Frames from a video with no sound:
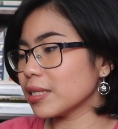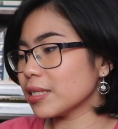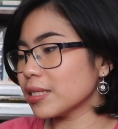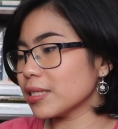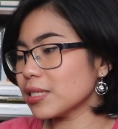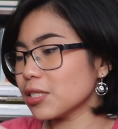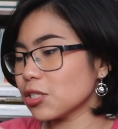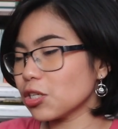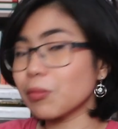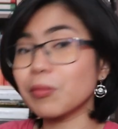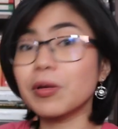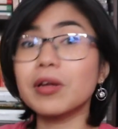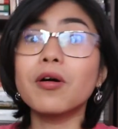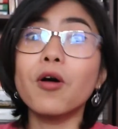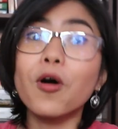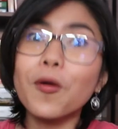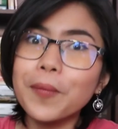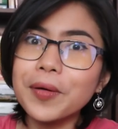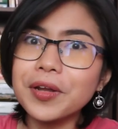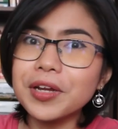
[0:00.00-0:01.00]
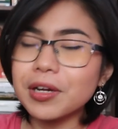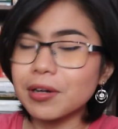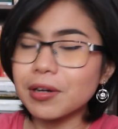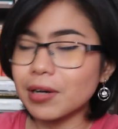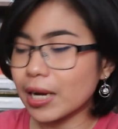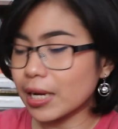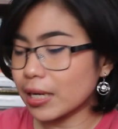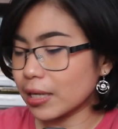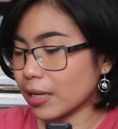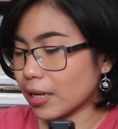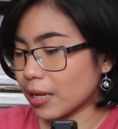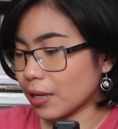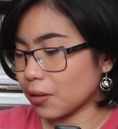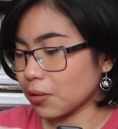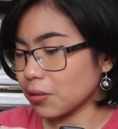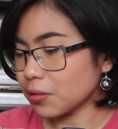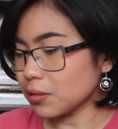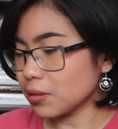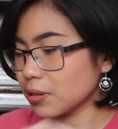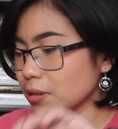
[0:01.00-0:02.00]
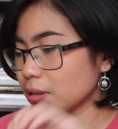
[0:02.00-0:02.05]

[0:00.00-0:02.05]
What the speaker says: is. I'm going to open it right now.